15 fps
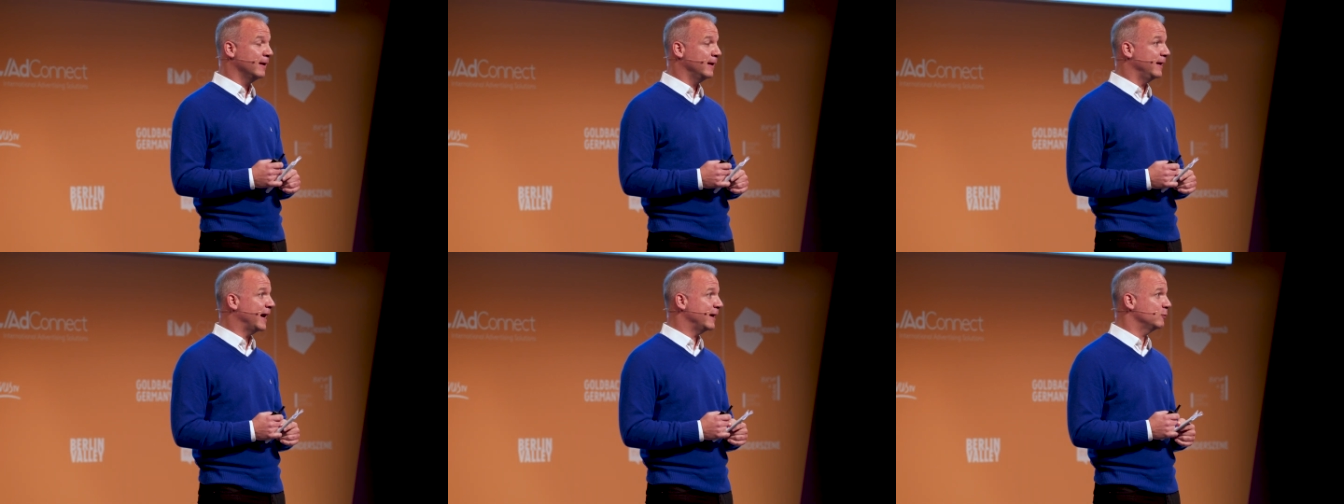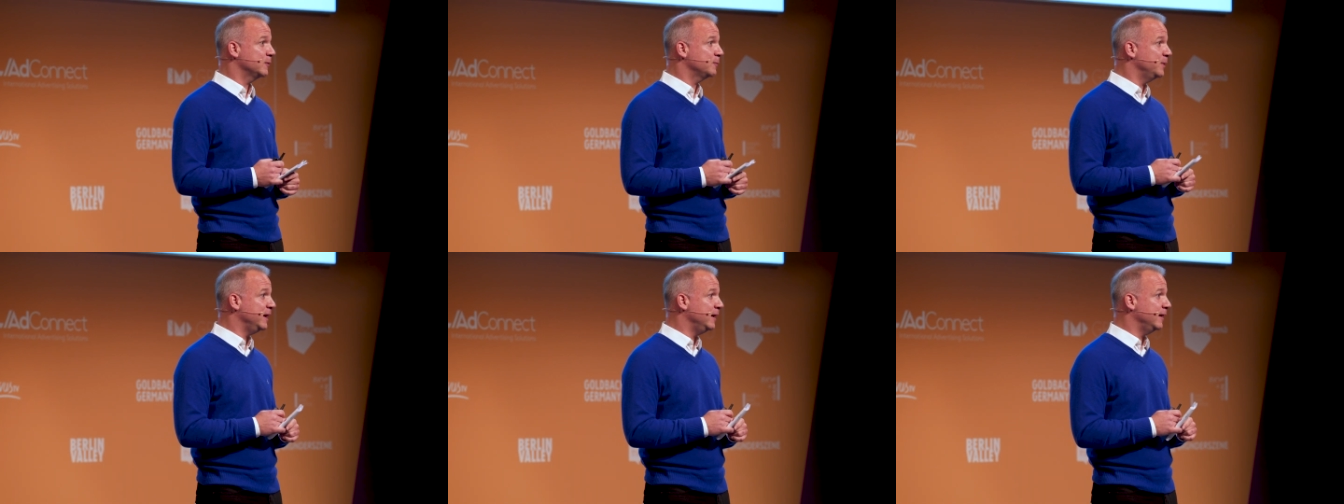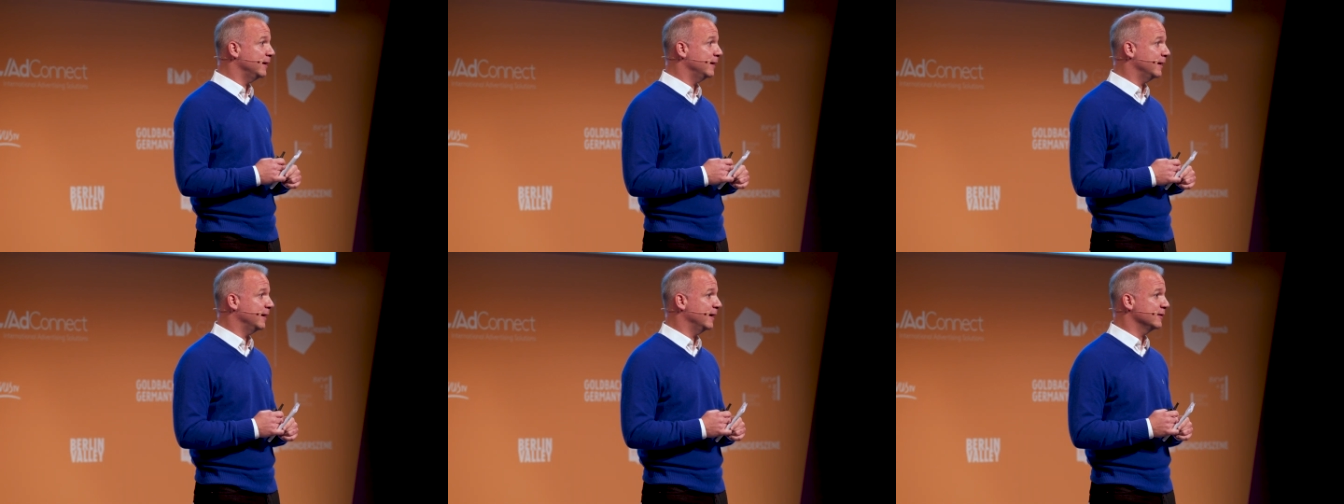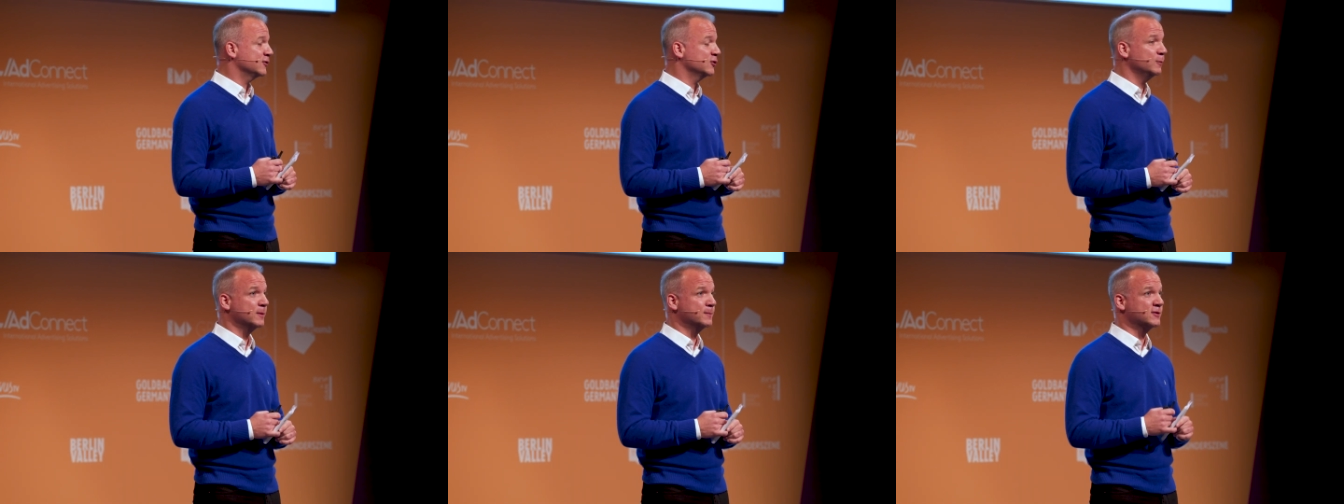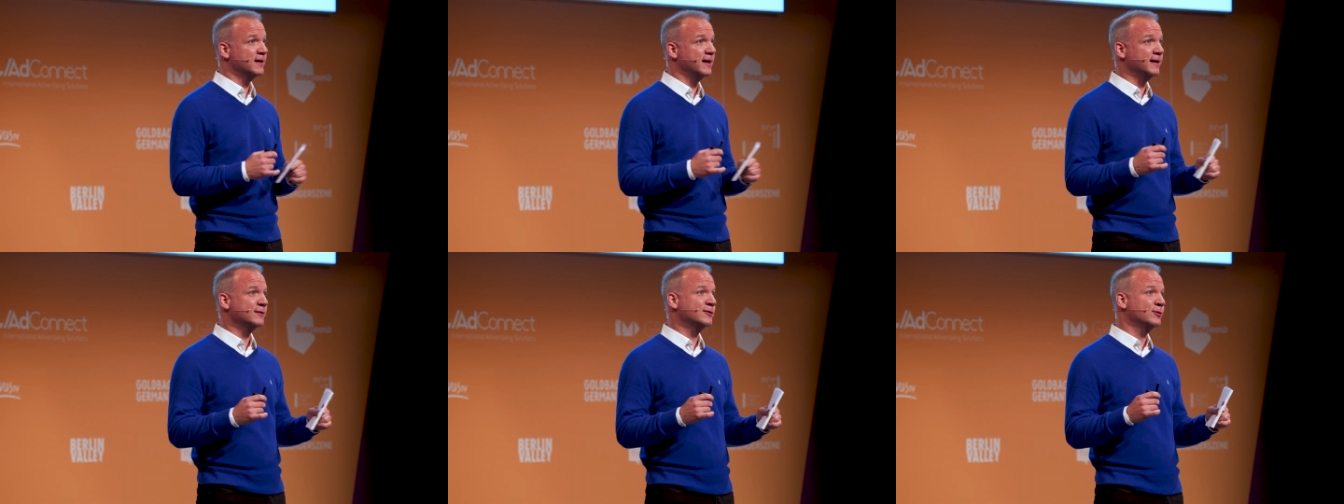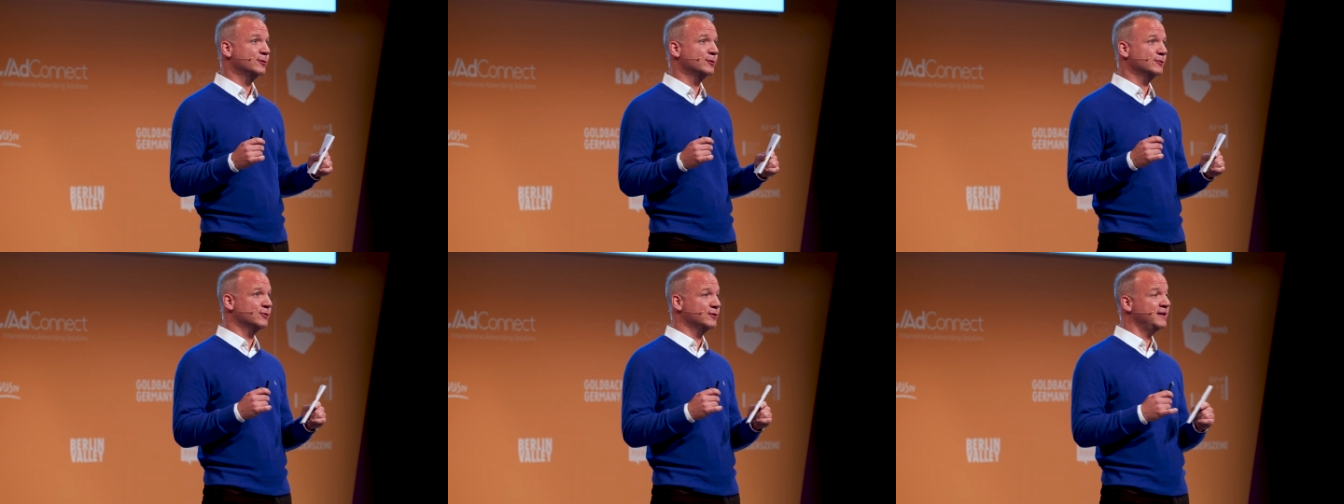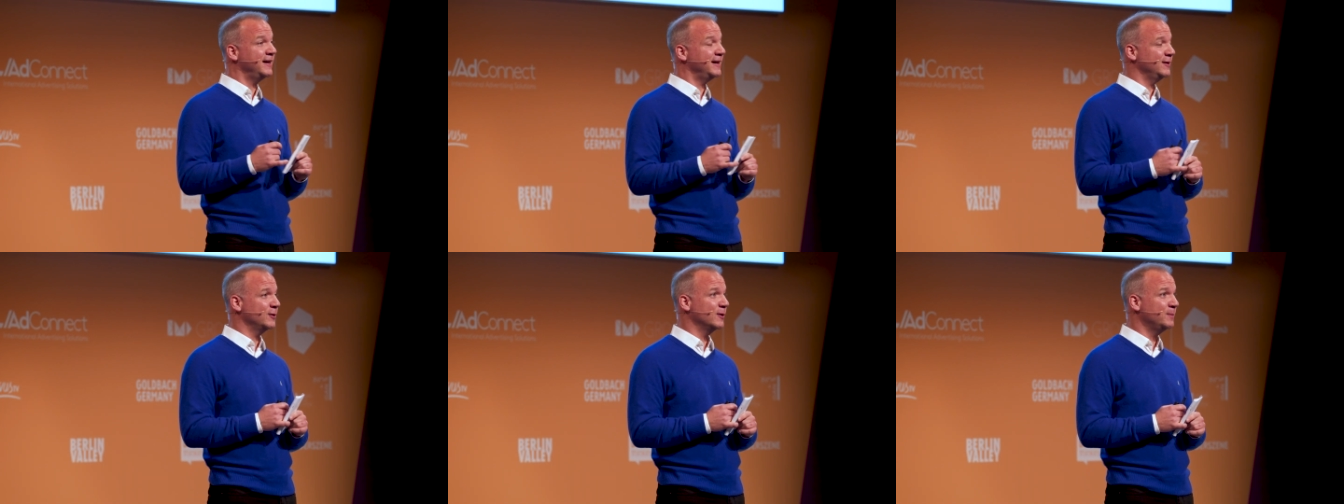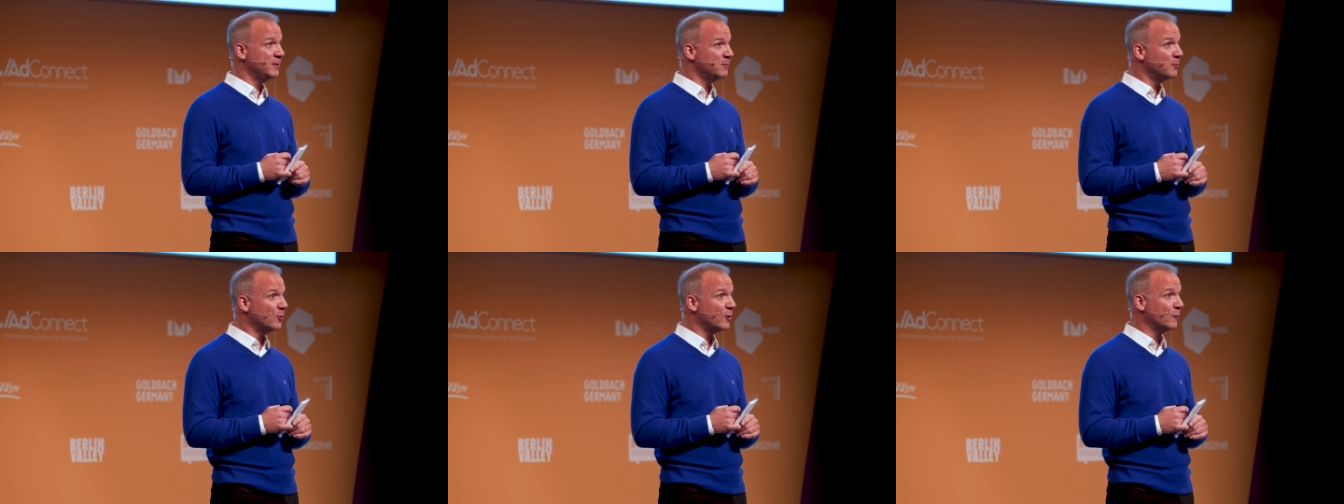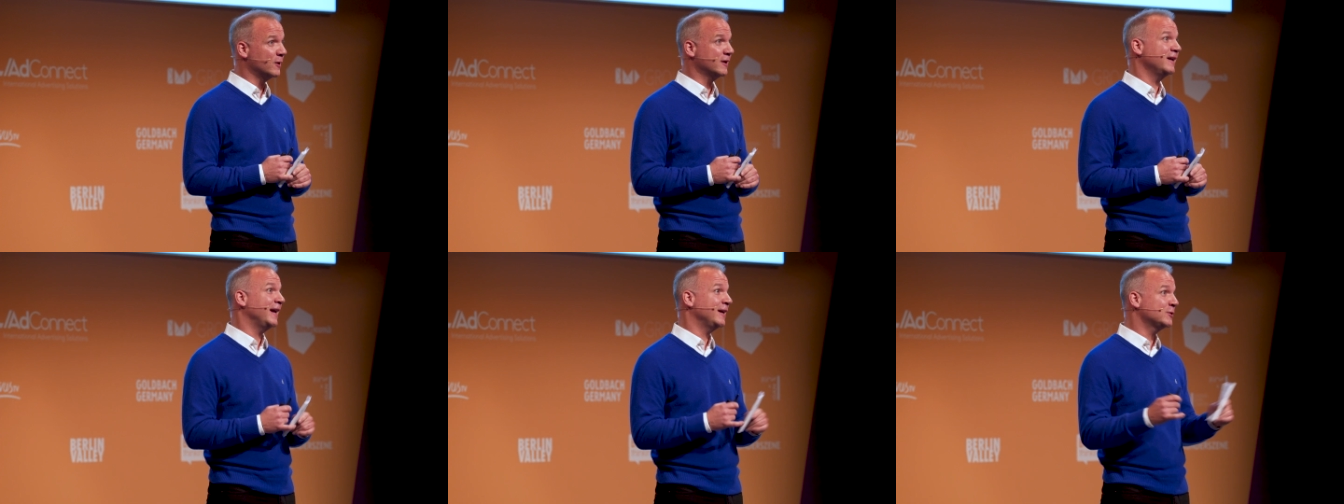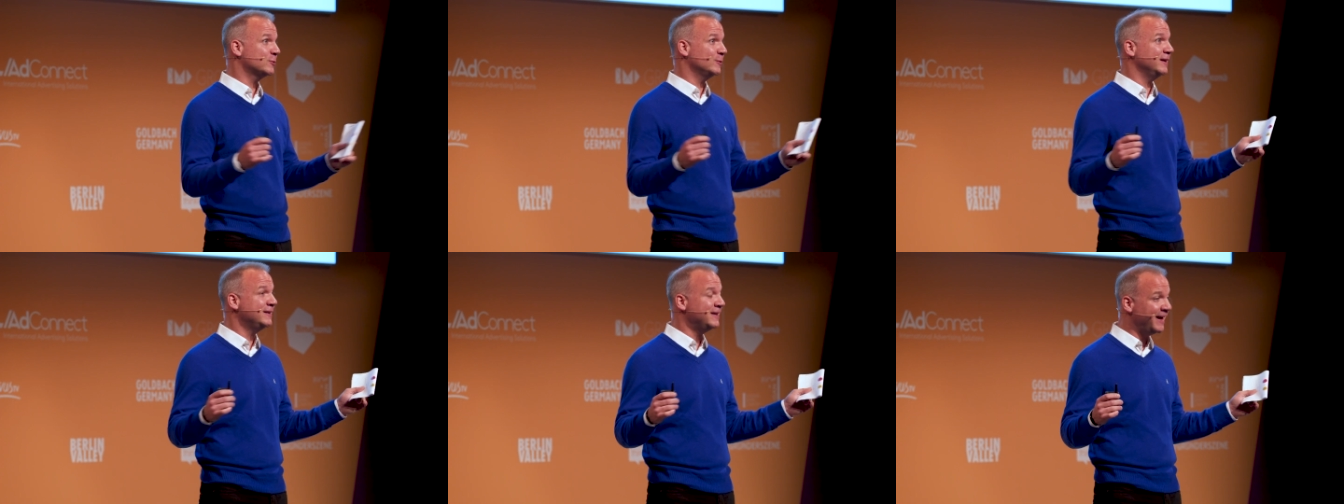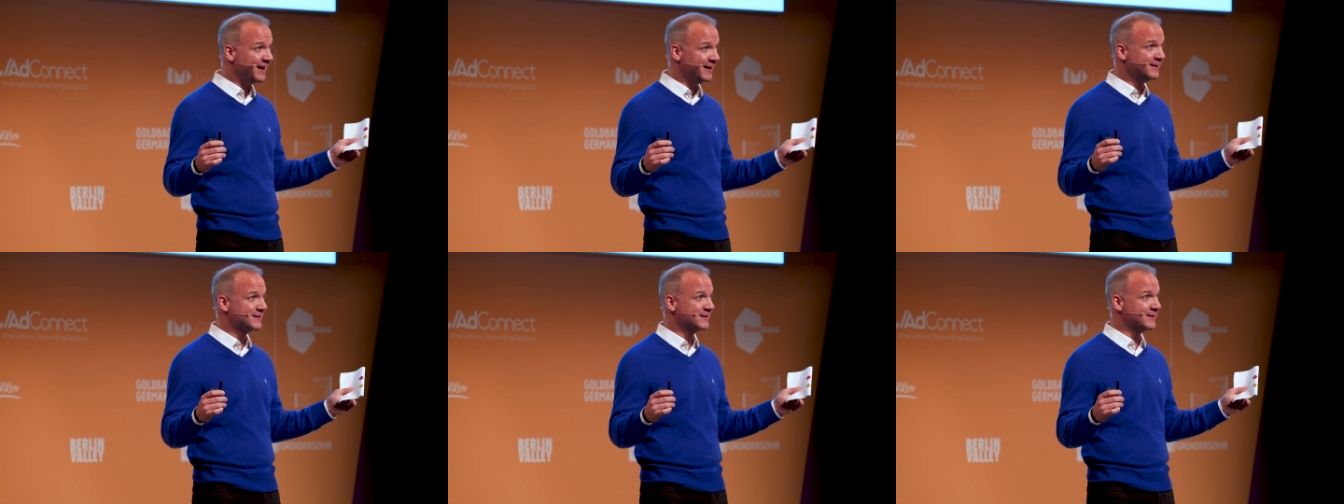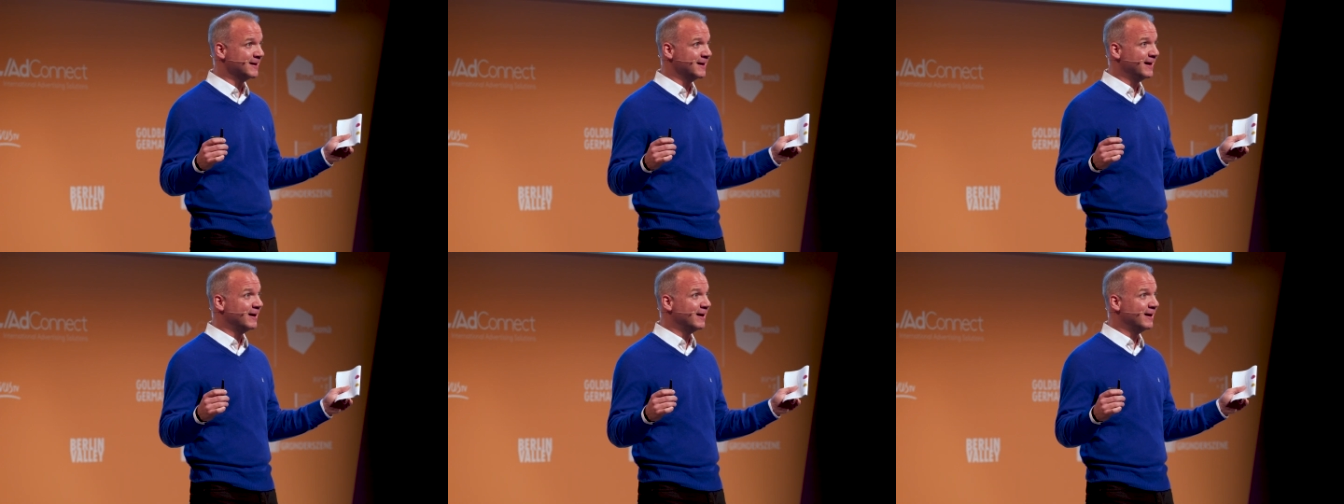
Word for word: And I would be uh, super psyched to, to tell you a bit more what it actually takes